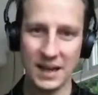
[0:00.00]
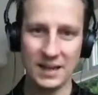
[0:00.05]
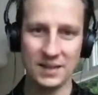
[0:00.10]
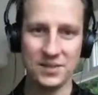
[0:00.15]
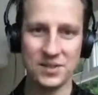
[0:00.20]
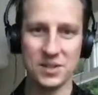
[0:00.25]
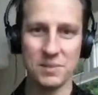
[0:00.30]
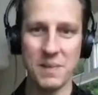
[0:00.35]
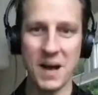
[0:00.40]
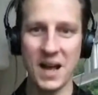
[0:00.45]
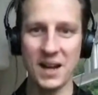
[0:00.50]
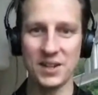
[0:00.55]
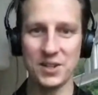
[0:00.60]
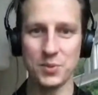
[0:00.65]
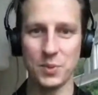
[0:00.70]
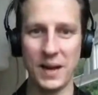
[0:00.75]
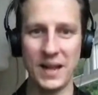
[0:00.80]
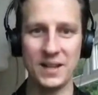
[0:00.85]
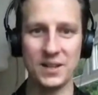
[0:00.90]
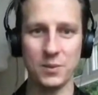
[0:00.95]
And the
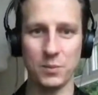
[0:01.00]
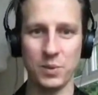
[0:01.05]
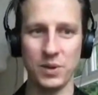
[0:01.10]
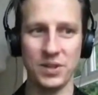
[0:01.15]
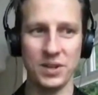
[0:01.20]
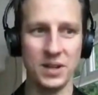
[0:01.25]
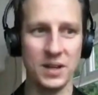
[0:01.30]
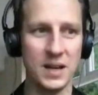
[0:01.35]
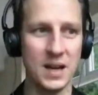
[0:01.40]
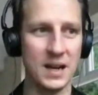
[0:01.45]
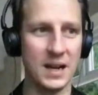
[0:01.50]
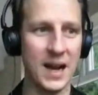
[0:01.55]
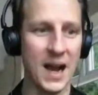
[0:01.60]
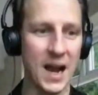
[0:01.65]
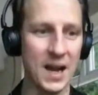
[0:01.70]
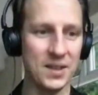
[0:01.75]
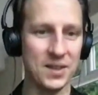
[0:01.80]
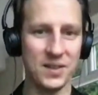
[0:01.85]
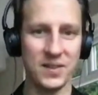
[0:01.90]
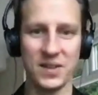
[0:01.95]
Marlins will end up with a
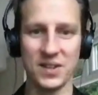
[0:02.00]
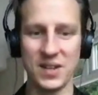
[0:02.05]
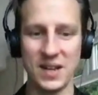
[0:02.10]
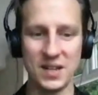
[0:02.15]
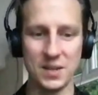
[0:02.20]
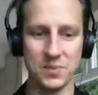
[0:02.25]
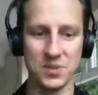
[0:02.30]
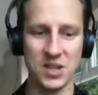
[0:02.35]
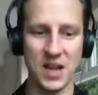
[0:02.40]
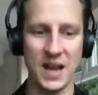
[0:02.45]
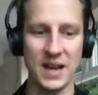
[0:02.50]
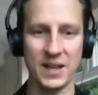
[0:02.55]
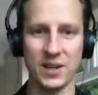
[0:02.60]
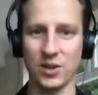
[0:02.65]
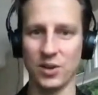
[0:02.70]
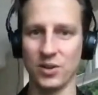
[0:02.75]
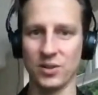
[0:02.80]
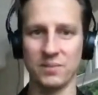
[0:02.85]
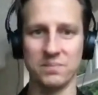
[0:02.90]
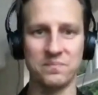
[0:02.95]
guy that they end up
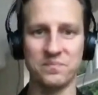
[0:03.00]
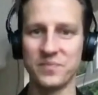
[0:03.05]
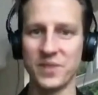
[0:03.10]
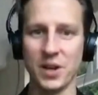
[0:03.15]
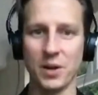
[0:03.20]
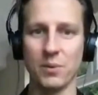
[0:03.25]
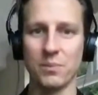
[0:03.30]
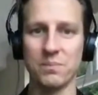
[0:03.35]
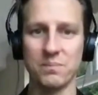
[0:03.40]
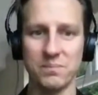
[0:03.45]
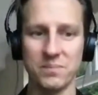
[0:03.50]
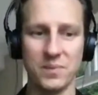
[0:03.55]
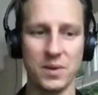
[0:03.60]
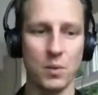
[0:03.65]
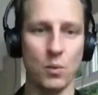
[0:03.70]
signing on, you know,